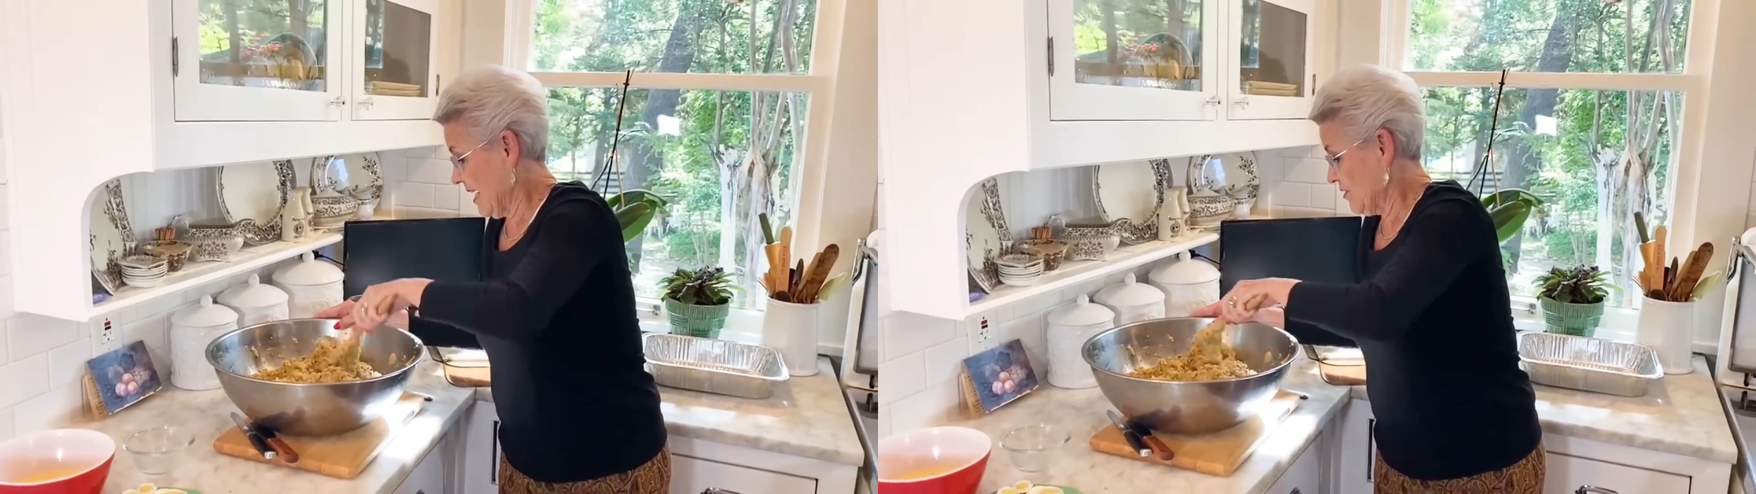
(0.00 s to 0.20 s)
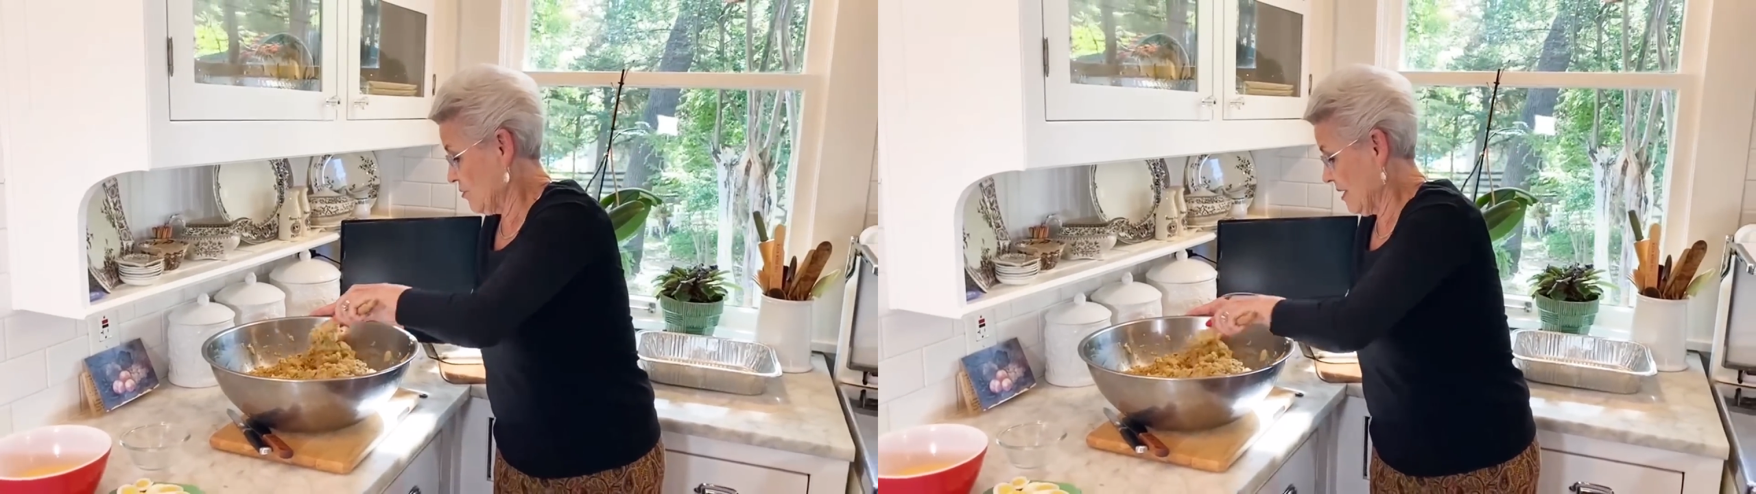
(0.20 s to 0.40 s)

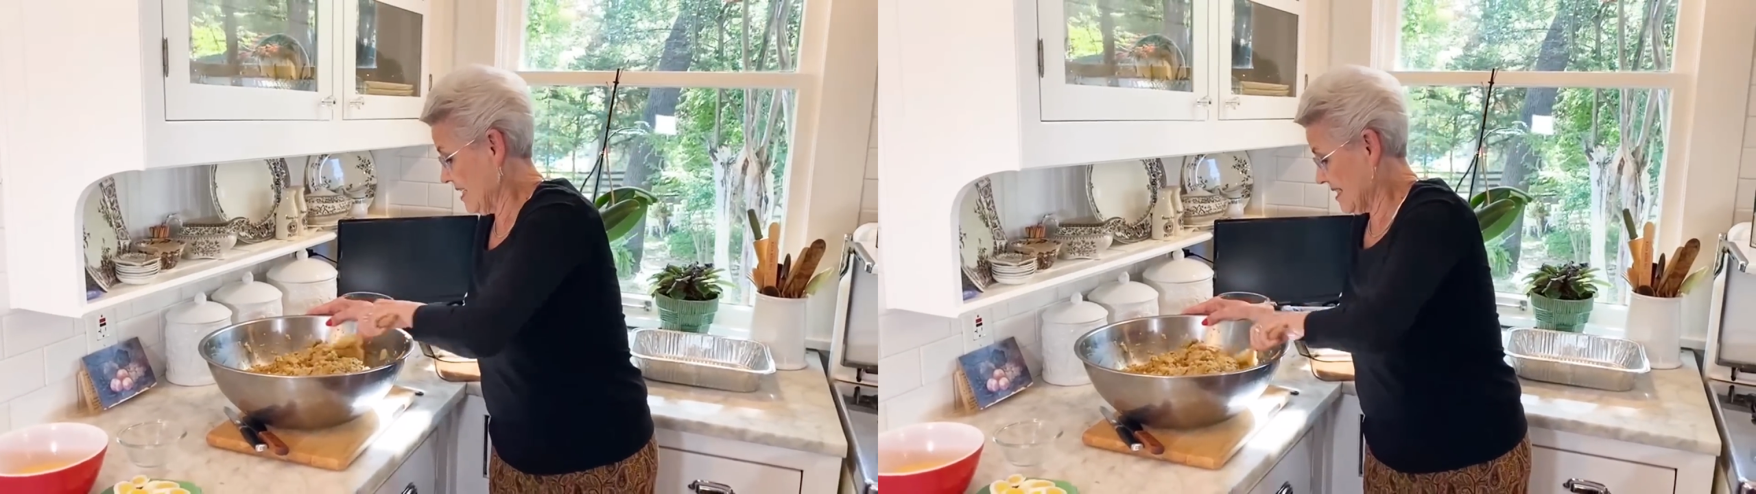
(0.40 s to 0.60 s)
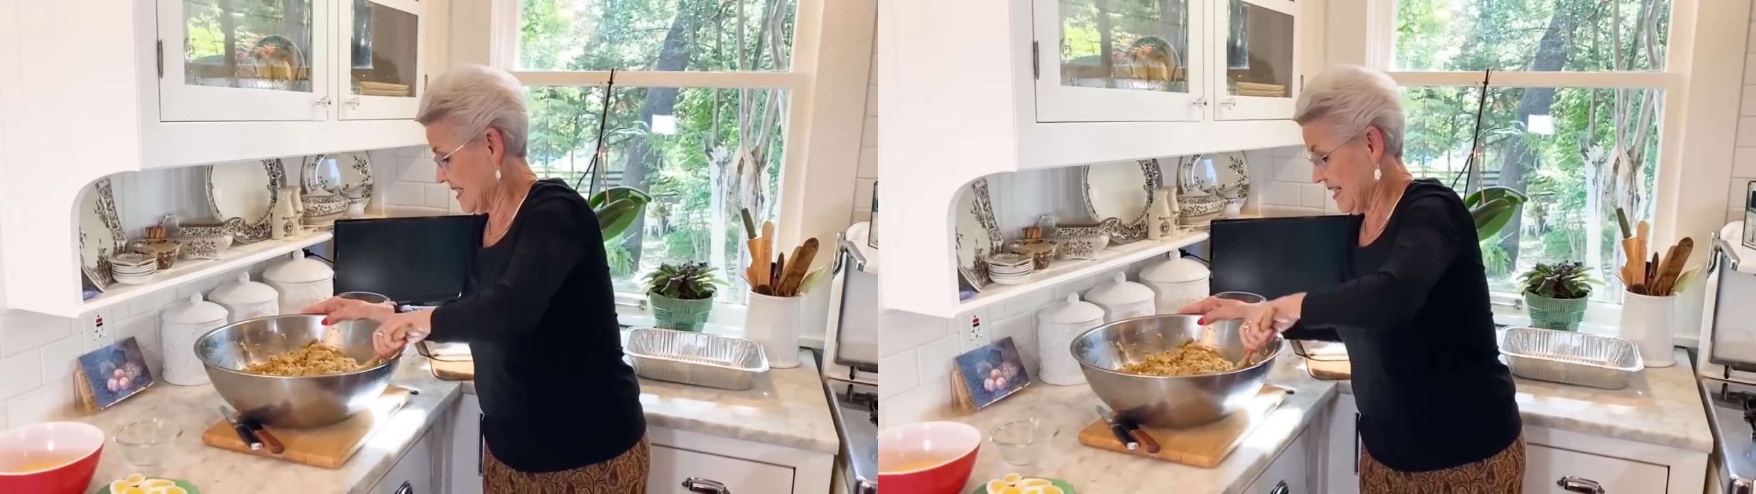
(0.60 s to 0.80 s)
my
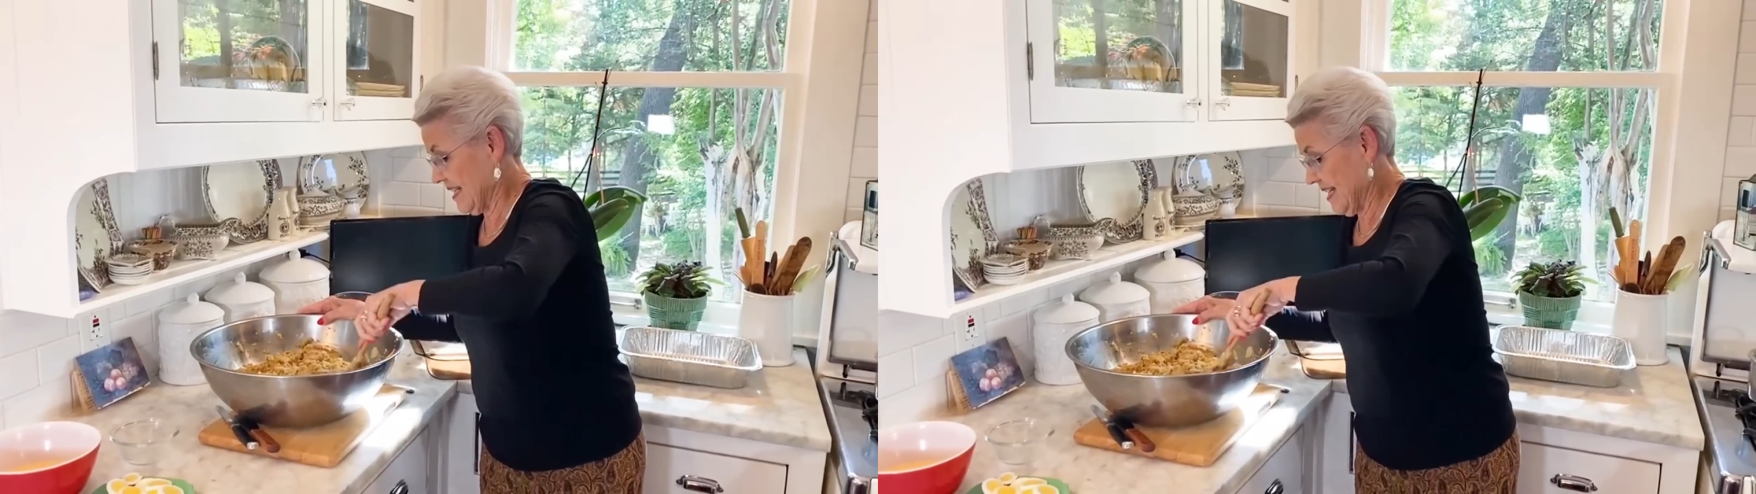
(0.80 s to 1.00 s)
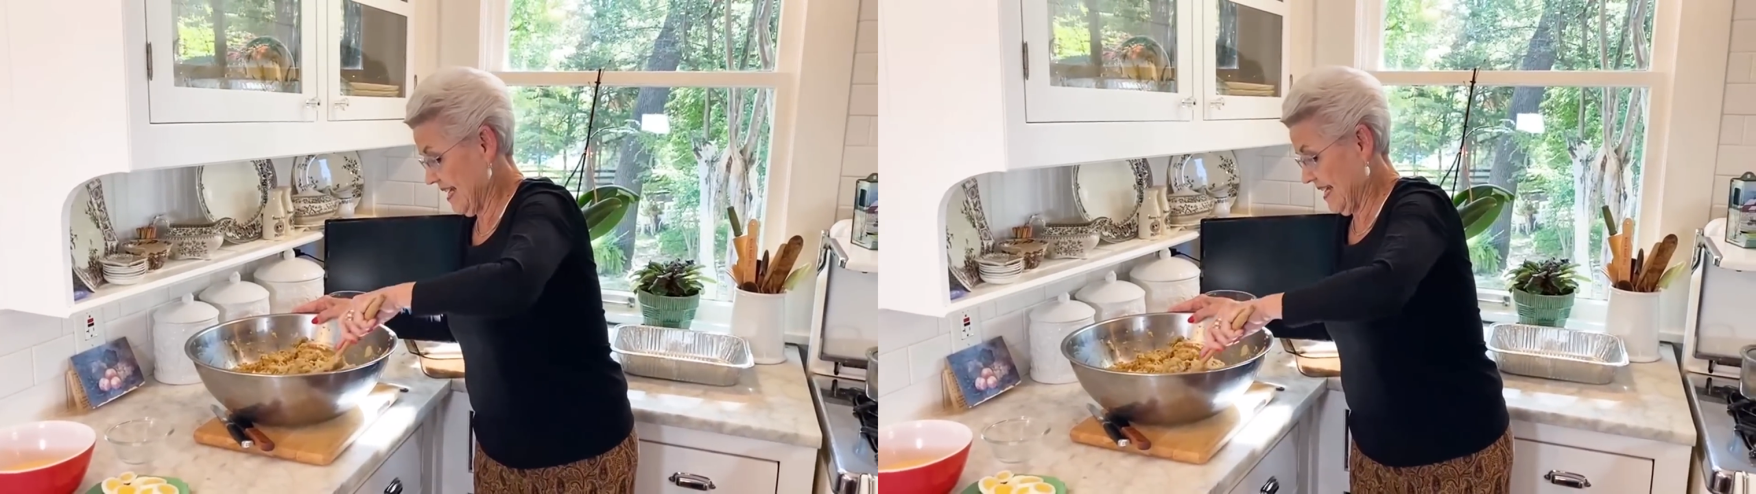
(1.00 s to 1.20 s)

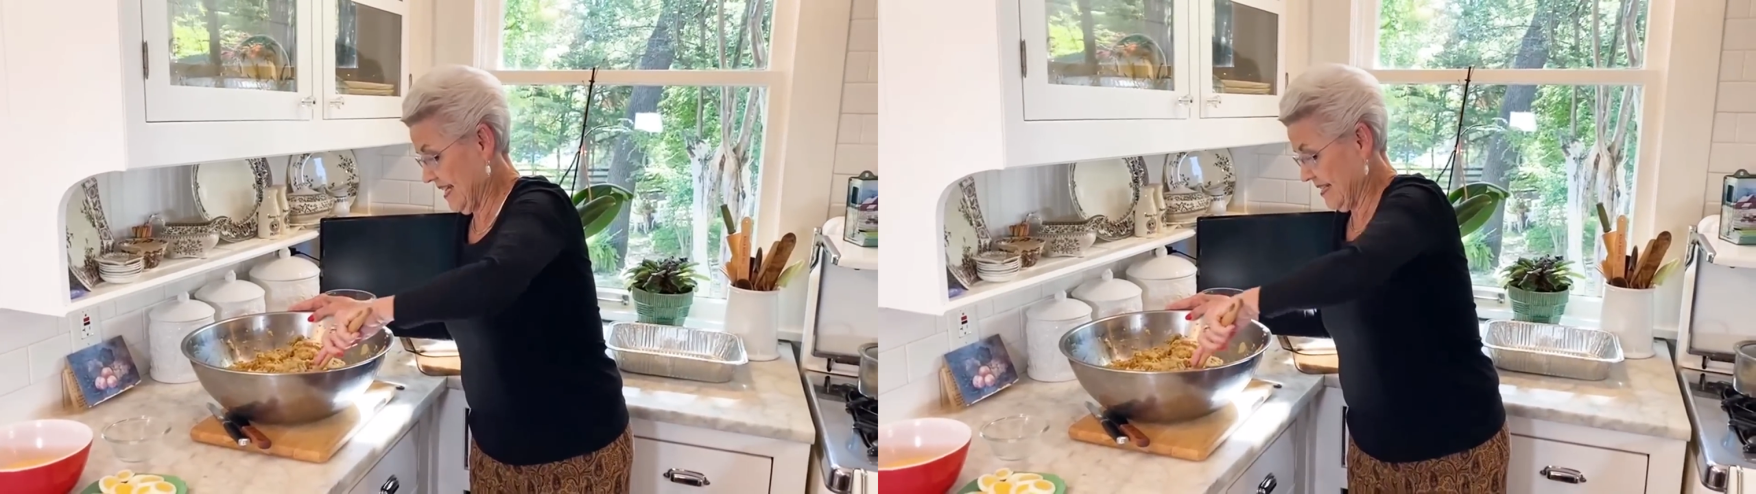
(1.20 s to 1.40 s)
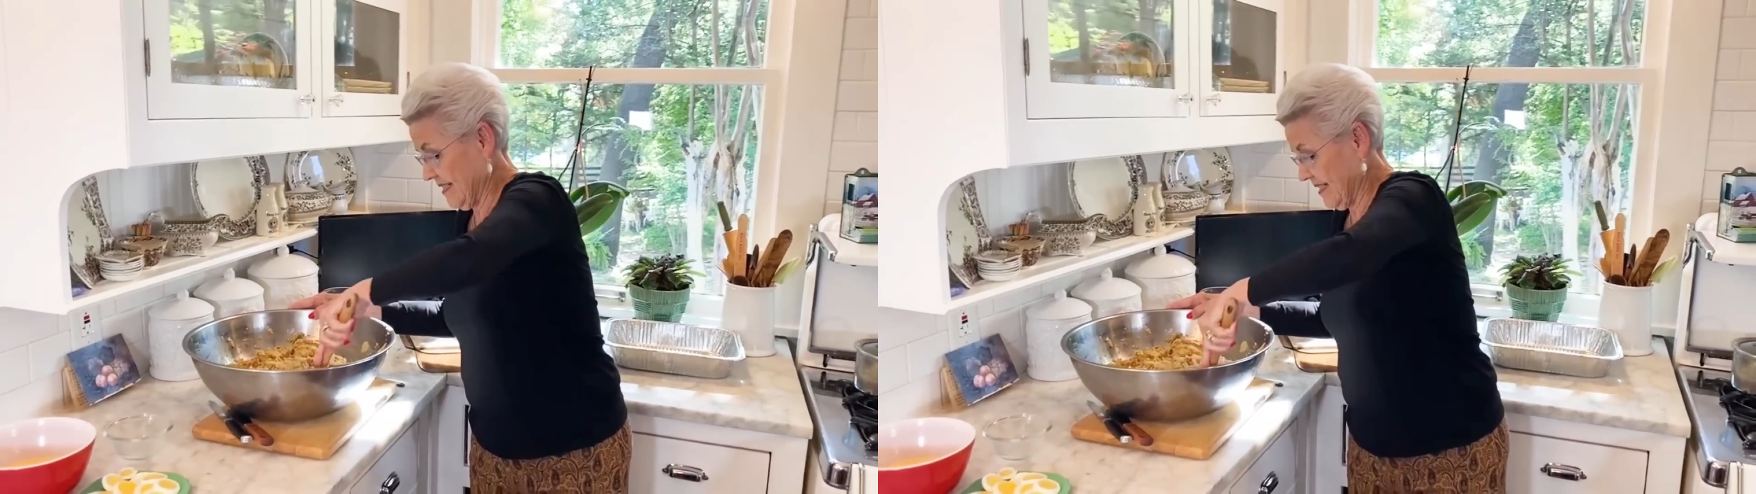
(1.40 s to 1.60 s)
dressing,
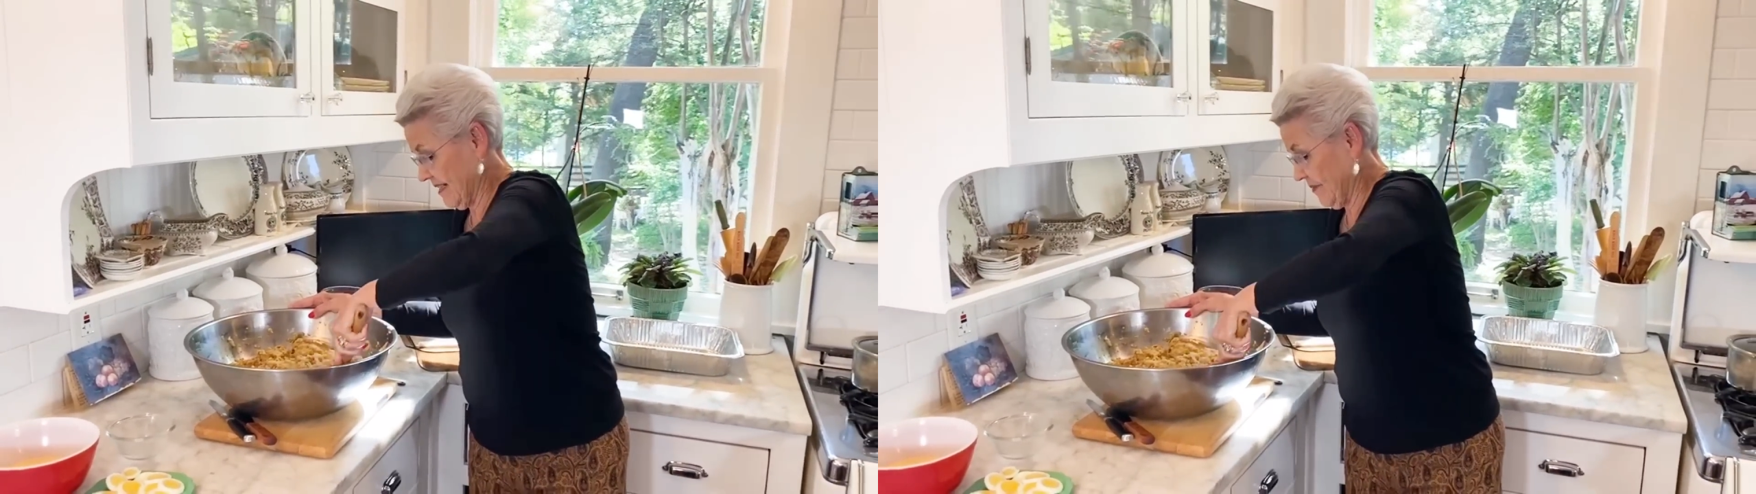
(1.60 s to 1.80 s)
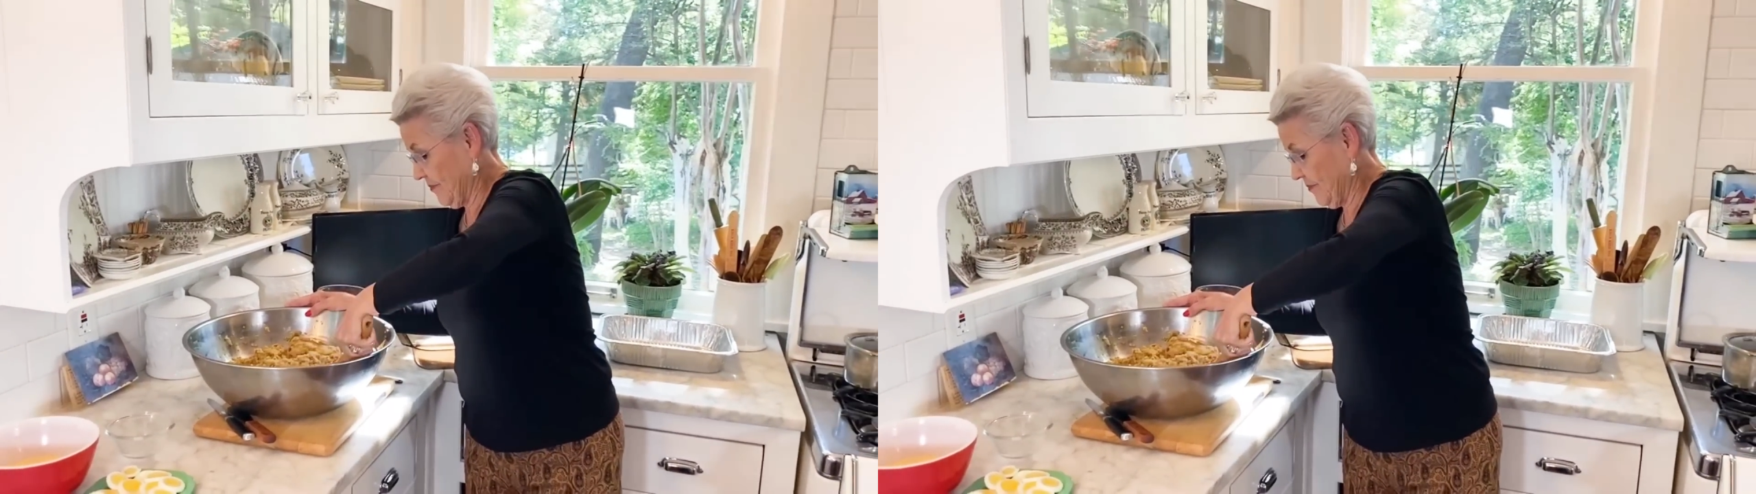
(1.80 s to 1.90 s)
and